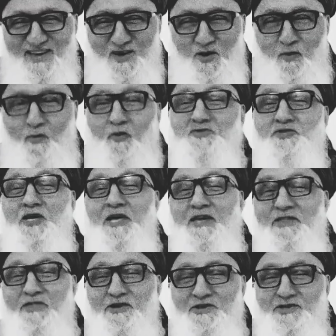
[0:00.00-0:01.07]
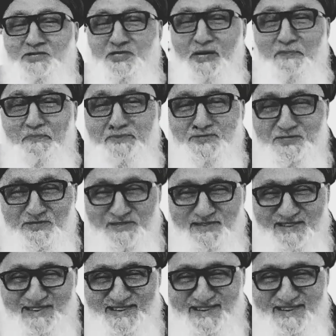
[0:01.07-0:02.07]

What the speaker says: watching in their ships.